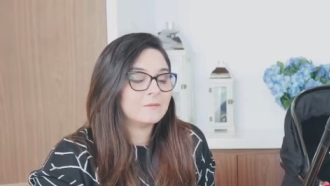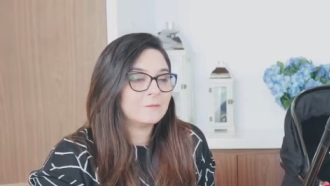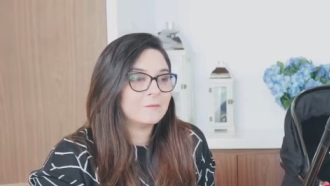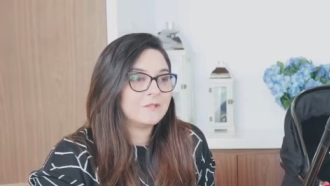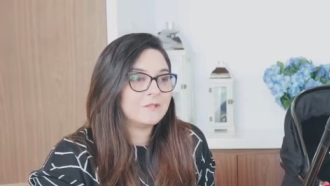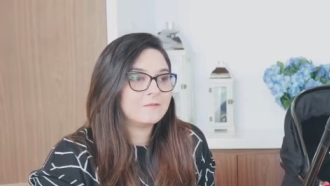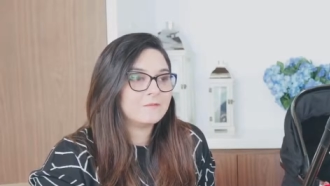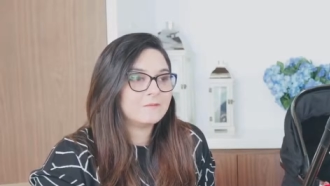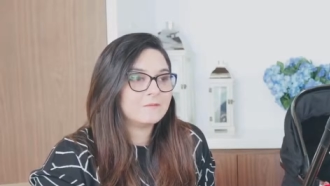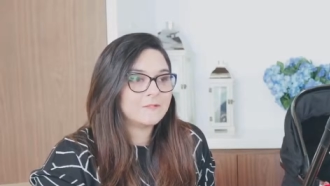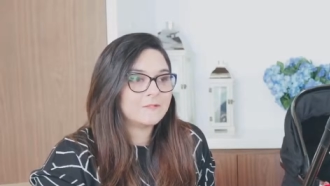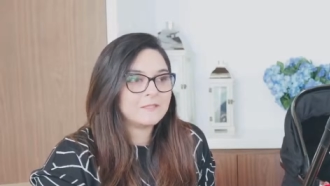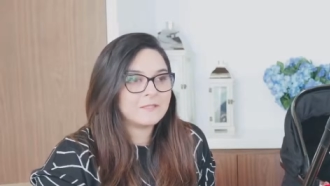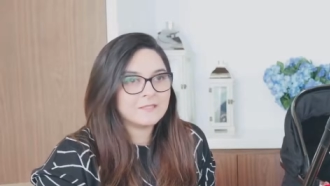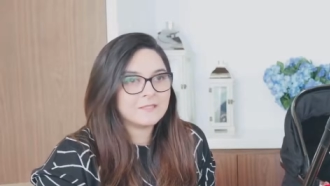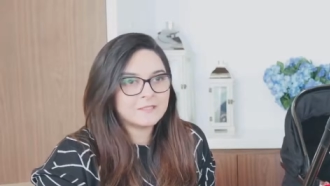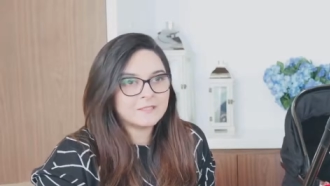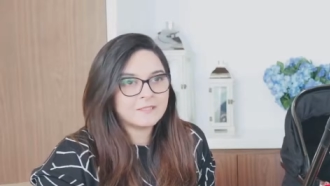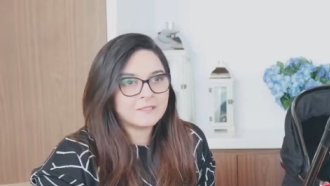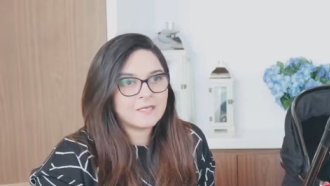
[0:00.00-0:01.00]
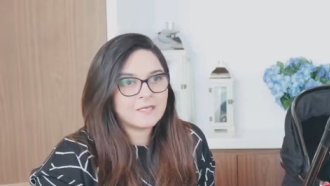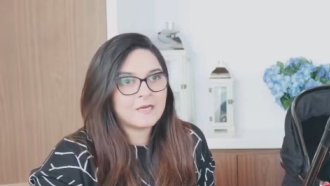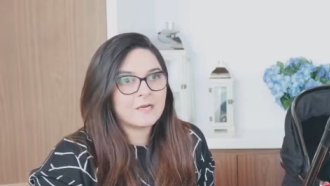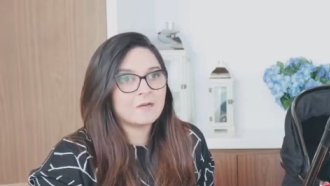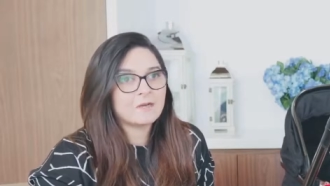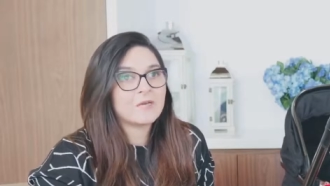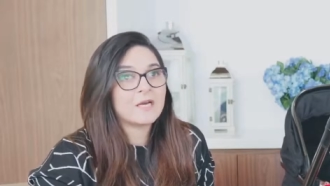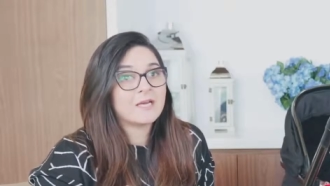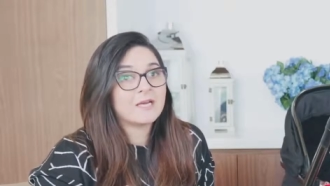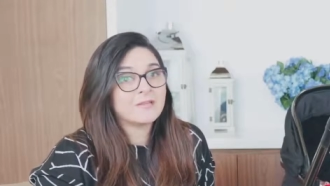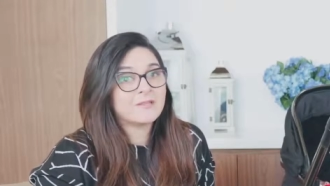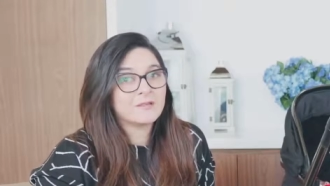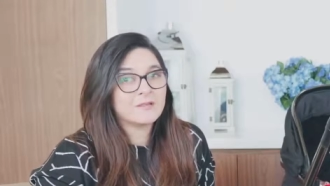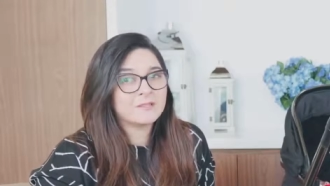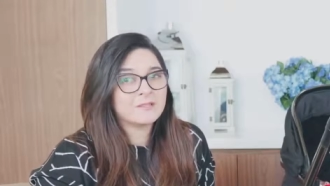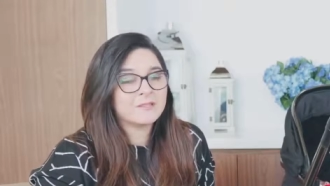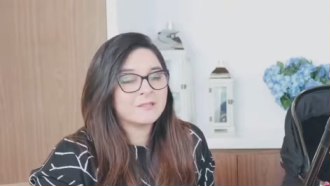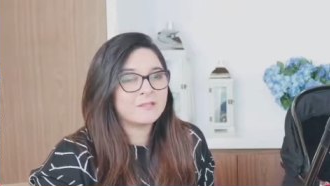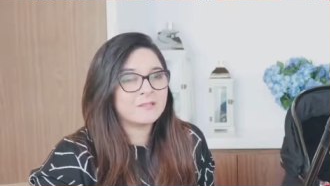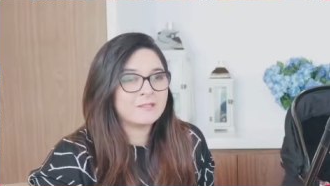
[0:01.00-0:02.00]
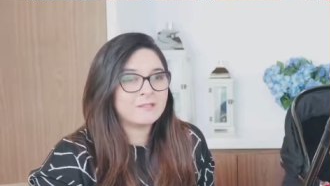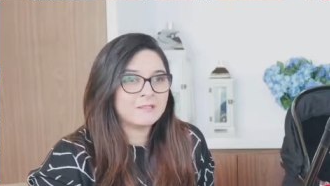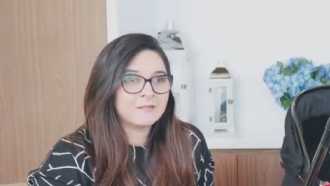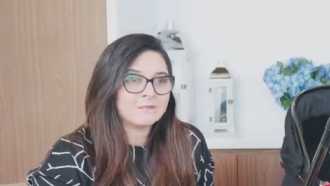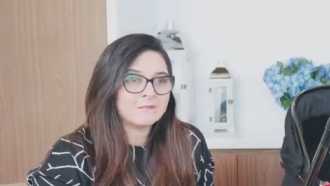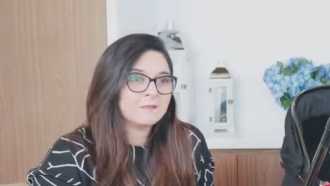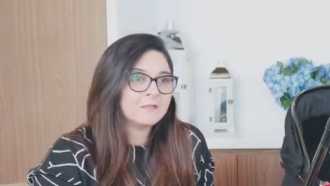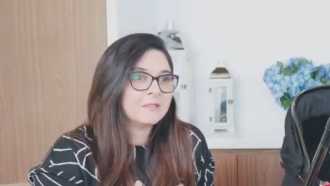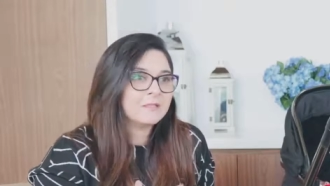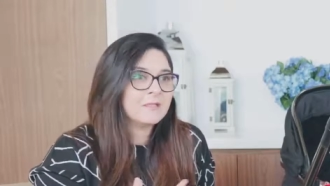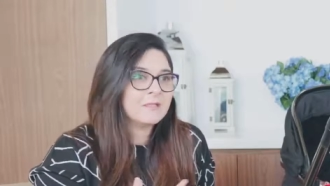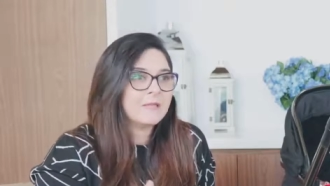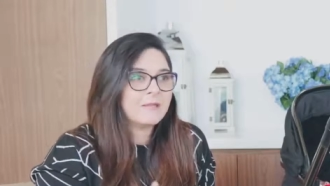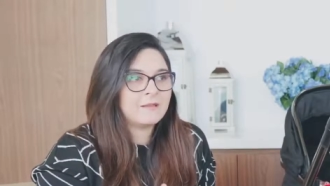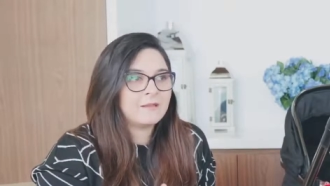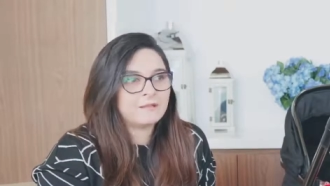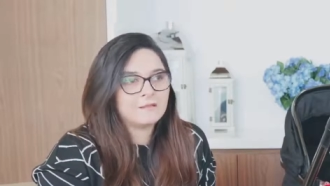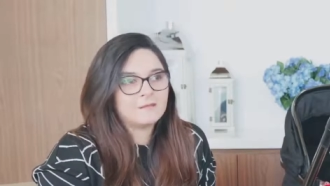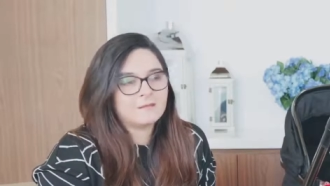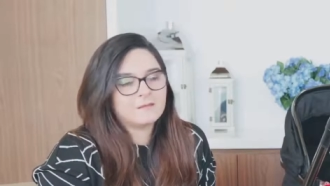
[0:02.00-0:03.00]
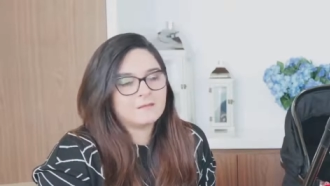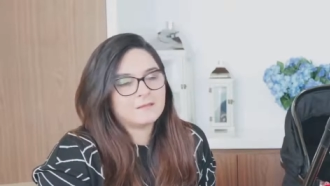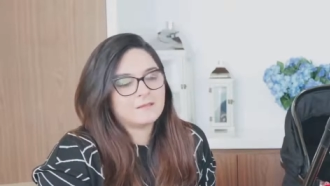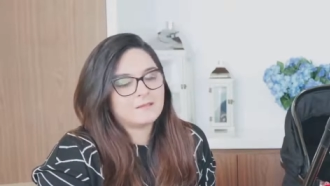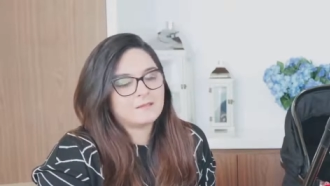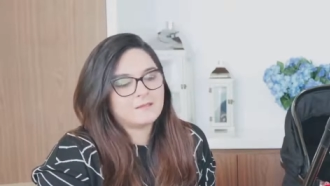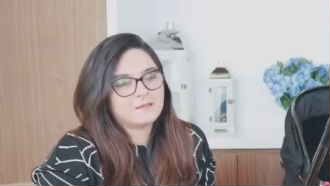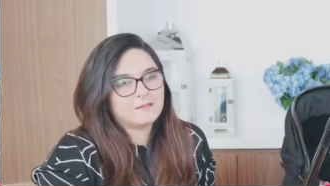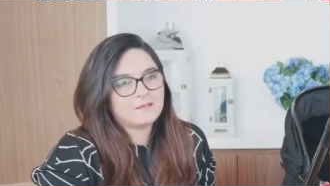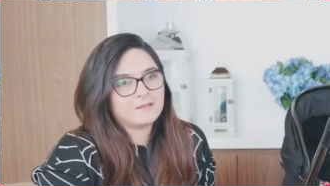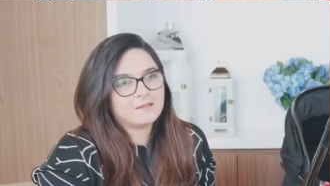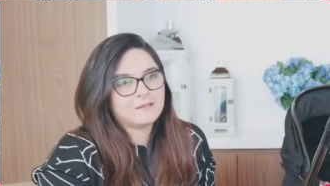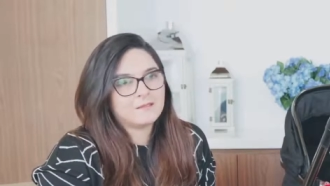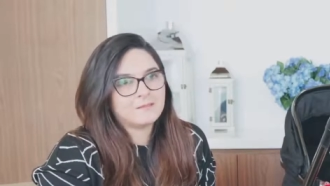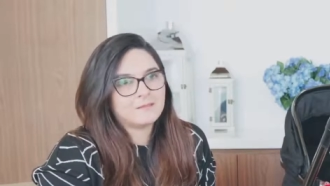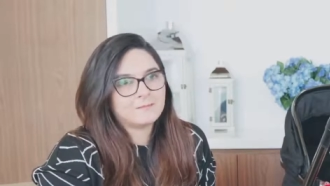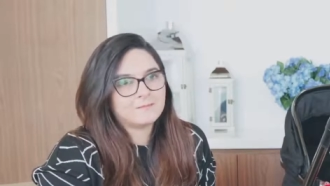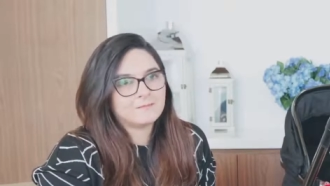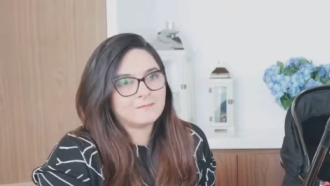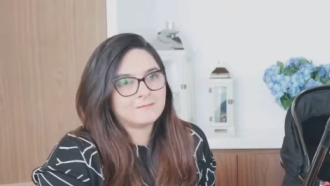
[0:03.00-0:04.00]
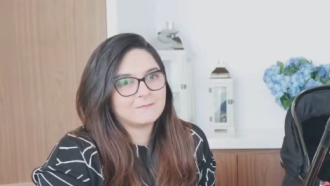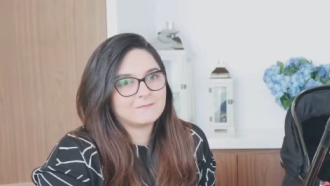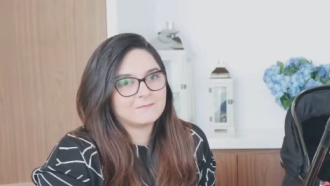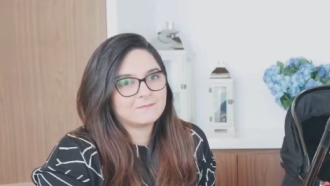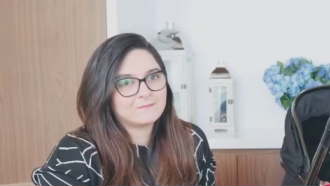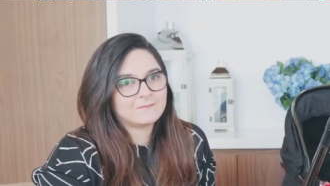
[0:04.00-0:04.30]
we figured it out, I had already delivered, and um,